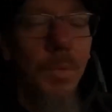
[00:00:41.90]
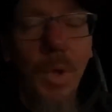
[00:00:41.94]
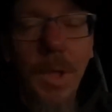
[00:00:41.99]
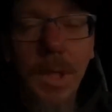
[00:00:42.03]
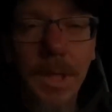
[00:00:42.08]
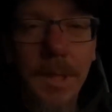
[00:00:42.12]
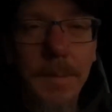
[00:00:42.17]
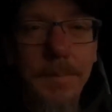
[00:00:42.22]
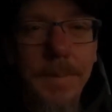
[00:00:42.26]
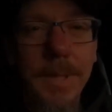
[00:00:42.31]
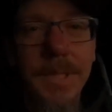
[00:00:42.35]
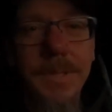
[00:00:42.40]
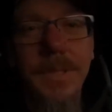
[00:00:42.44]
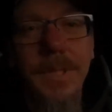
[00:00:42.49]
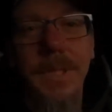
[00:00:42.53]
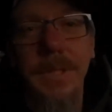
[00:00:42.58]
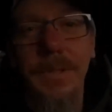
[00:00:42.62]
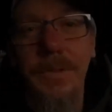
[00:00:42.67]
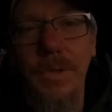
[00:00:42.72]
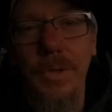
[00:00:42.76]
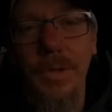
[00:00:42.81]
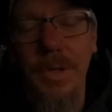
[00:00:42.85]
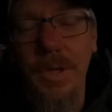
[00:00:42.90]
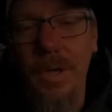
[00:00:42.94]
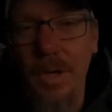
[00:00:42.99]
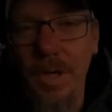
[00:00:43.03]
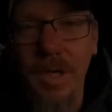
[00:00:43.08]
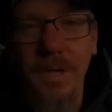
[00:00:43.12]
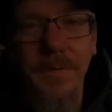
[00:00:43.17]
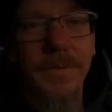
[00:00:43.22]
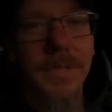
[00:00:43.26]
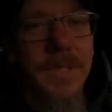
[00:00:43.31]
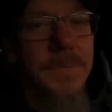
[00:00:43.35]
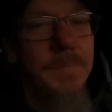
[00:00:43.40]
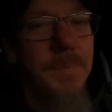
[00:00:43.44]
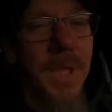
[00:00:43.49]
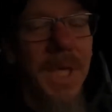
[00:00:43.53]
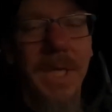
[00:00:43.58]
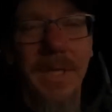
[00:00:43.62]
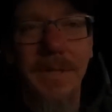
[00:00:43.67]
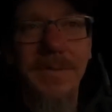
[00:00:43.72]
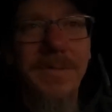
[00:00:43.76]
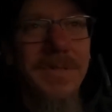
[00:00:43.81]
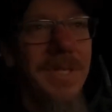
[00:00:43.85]
I'm really busy during harvest,
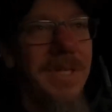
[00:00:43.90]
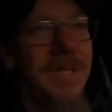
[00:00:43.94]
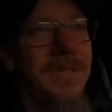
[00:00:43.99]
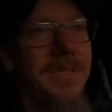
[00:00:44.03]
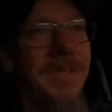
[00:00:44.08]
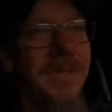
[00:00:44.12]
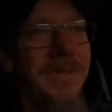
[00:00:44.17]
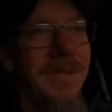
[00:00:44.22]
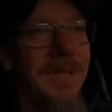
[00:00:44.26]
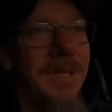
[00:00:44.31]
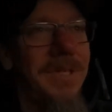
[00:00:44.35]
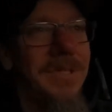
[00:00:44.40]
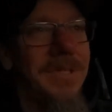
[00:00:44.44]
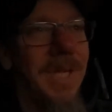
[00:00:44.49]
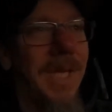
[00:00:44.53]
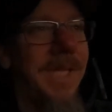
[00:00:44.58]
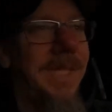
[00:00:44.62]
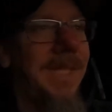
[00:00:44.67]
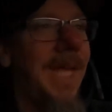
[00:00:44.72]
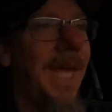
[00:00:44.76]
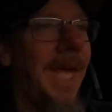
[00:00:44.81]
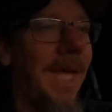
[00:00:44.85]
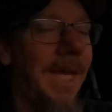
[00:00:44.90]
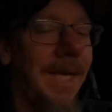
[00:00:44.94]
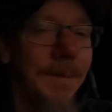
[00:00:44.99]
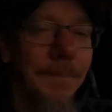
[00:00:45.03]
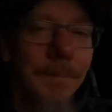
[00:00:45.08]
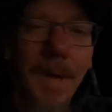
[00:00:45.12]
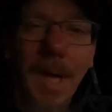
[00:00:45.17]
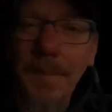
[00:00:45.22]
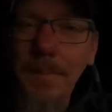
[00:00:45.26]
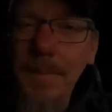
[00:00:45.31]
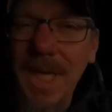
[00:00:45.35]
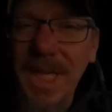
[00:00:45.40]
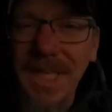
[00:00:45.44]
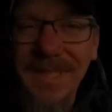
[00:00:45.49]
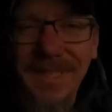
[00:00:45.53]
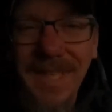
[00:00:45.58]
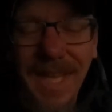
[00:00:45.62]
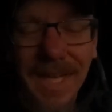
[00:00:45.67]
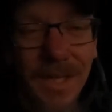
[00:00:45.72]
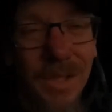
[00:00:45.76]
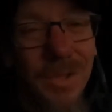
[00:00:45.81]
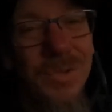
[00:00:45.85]
planting season, things like that, it might be a
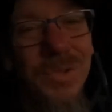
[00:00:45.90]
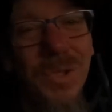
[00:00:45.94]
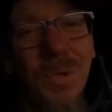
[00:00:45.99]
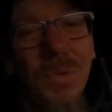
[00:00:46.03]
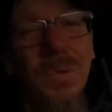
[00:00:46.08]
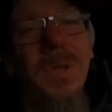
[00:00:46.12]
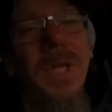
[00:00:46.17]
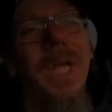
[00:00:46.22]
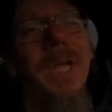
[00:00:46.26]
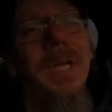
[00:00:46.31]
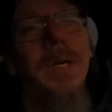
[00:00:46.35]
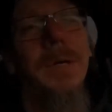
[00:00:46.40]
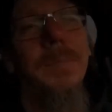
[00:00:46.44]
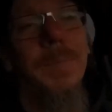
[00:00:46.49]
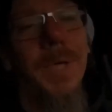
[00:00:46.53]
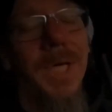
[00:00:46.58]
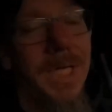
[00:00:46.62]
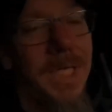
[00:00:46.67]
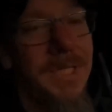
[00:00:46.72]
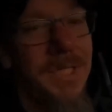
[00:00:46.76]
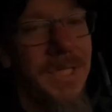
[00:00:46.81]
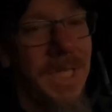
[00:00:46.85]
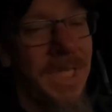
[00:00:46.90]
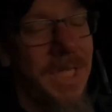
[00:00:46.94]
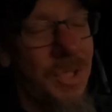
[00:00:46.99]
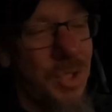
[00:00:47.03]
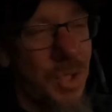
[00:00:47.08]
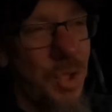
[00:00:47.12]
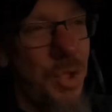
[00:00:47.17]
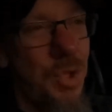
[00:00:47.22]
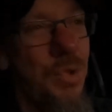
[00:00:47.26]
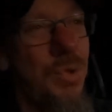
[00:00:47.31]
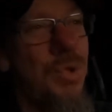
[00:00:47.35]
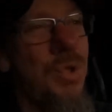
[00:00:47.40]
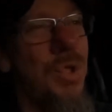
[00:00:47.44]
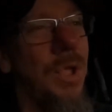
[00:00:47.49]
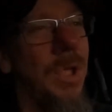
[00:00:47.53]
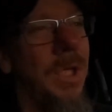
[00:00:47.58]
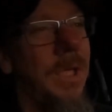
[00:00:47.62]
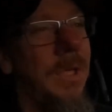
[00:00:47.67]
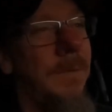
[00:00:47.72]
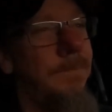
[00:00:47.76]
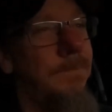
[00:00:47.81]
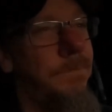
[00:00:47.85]
day or two later, but it's
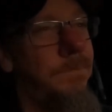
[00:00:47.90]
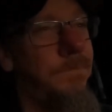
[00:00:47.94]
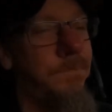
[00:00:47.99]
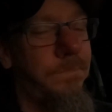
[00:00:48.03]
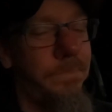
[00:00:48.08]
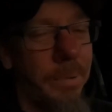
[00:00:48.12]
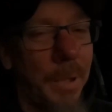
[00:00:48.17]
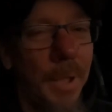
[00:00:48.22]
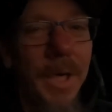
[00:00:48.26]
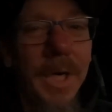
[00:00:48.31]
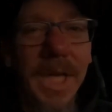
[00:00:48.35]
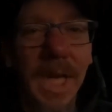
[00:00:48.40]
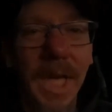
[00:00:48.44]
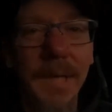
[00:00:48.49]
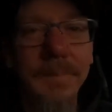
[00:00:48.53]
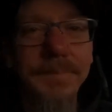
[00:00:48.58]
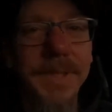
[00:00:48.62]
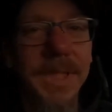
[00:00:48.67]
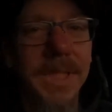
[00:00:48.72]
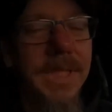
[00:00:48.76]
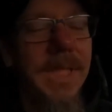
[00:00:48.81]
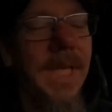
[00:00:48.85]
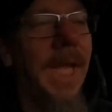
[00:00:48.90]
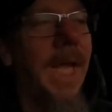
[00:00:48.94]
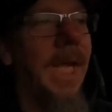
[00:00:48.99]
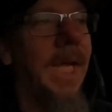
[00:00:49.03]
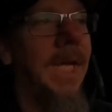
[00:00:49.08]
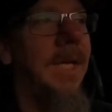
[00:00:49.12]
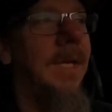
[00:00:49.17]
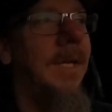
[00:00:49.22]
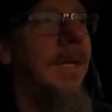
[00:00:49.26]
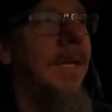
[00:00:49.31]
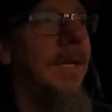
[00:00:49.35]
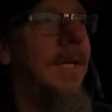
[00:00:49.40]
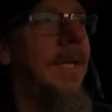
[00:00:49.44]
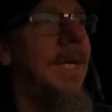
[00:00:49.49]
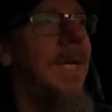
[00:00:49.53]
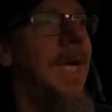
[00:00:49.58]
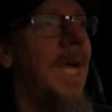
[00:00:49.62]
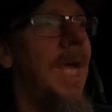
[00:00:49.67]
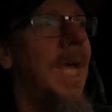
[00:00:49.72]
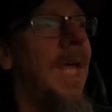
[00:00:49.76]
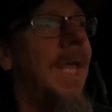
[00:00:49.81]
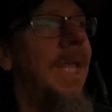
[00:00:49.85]
usually pretty up to date.
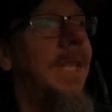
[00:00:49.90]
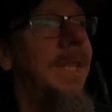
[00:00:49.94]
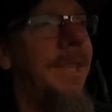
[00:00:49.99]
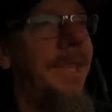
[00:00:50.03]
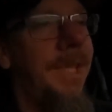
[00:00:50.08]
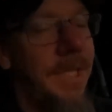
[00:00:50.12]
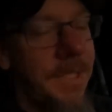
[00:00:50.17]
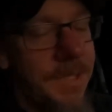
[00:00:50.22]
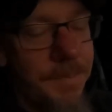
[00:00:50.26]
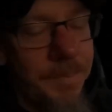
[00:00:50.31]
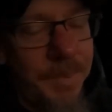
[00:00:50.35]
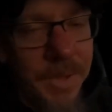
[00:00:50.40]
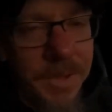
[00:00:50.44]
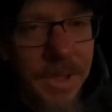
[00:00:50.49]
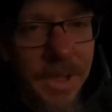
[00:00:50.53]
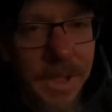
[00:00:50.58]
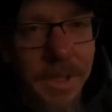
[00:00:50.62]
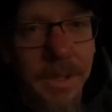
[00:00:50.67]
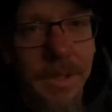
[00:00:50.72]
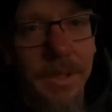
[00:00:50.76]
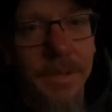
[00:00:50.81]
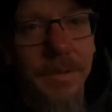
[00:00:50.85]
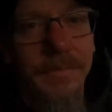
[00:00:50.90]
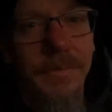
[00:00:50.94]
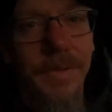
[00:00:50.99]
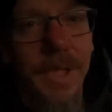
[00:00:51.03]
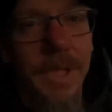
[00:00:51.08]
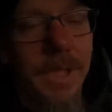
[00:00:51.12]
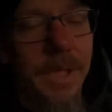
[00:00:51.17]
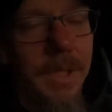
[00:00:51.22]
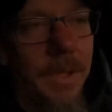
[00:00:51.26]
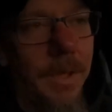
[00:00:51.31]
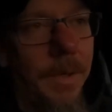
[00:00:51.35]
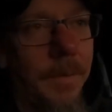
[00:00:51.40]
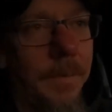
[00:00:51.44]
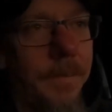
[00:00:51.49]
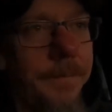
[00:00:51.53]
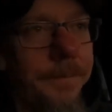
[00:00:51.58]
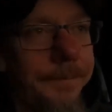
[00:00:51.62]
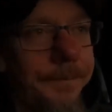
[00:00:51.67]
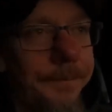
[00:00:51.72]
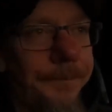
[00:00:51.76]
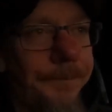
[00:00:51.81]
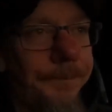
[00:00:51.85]
This particular video,